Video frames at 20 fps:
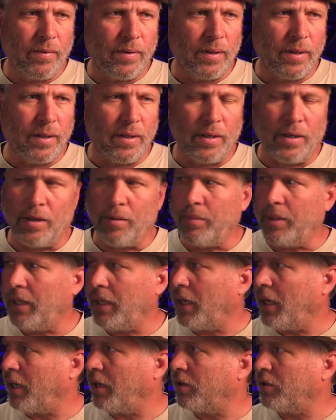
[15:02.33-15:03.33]
How
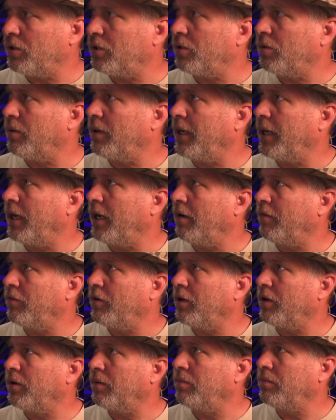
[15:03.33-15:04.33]
many acres do I have
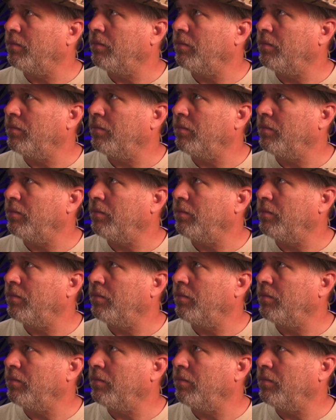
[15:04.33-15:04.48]
here?